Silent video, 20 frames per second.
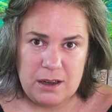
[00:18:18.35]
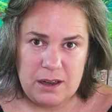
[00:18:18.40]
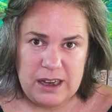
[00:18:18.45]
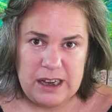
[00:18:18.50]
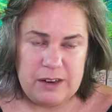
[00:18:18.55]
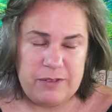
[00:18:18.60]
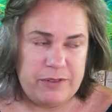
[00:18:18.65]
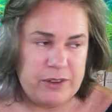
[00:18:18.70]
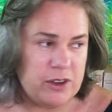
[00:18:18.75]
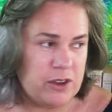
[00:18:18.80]

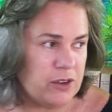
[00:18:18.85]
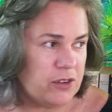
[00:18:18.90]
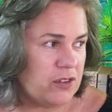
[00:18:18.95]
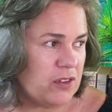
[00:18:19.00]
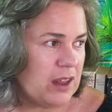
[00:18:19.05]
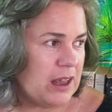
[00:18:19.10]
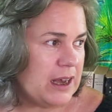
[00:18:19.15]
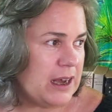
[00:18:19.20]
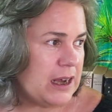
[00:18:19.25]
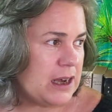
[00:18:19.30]
It feels
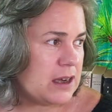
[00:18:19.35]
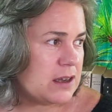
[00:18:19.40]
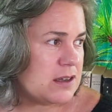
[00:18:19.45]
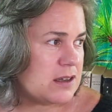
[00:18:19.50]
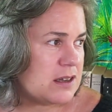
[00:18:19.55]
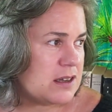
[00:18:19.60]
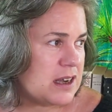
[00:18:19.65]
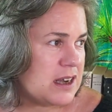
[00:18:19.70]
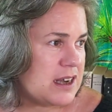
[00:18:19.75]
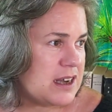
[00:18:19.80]
like,
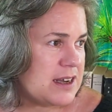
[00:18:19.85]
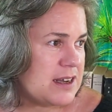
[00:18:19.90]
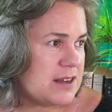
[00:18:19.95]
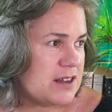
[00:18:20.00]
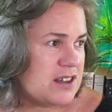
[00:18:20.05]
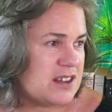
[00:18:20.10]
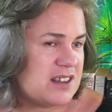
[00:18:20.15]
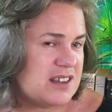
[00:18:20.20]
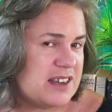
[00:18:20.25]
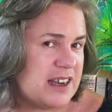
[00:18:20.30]
say,
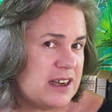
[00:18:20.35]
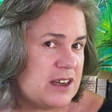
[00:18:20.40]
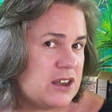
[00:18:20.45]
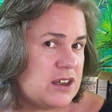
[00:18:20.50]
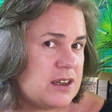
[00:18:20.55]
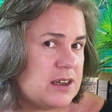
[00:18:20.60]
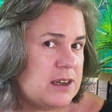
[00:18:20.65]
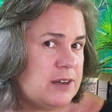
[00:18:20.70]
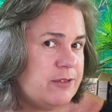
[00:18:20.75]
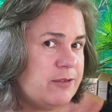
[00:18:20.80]

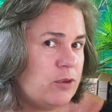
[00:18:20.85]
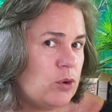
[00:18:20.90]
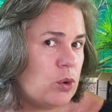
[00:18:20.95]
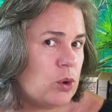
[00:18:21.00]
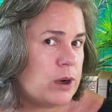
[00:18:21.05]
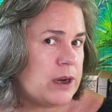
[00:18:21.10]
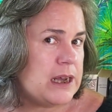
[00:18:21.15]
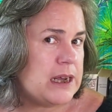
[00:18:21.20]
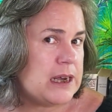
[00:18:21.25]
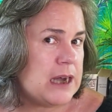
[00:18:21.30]

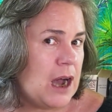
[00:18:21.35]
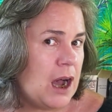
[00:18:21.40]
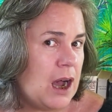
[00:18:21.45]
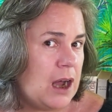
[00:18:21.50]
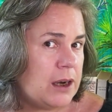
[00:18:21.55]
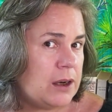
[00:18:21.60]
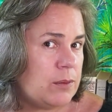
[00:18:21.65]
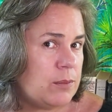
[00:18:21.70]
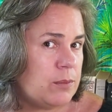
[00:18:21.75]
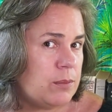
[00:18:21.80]
60-40
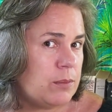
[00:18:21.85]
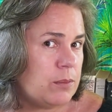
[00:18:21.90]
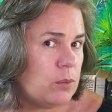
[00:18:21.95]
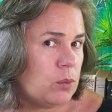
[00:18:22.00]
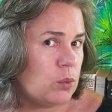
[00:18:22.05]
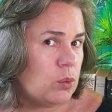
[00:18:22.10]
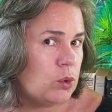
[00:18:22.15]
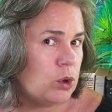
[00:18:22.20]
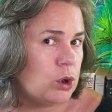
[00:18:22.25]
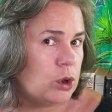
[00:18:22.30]
cotton
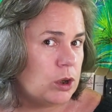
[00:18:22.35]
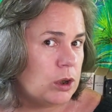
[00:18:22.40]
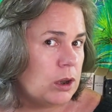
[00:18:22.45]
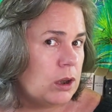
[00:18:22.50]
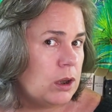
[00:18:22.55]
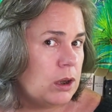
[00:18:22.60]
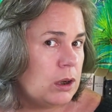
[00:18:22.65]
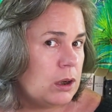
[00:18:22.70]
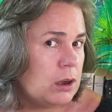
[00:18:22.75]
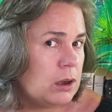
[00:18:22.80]

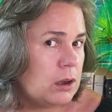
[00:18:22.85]
wool,